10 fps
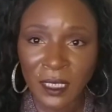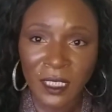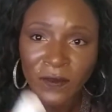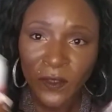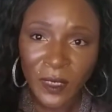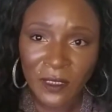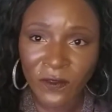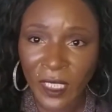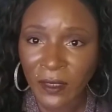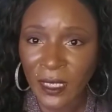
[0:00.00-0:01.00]
It gives you this
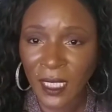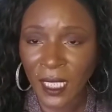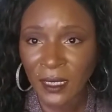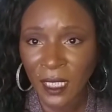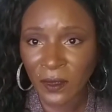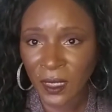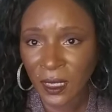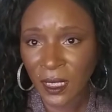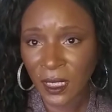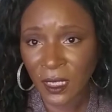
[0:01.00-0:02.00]
very nice,
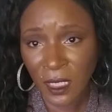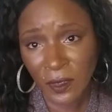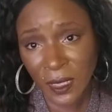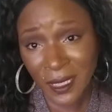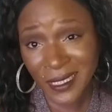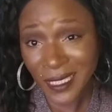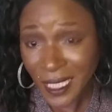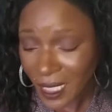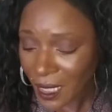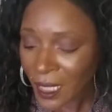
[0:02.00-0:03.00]
healthy looking glow to the
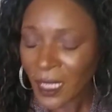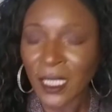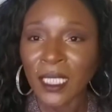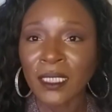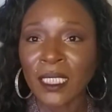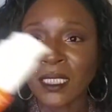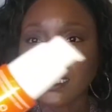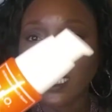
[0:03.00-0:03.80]
skin. And yes,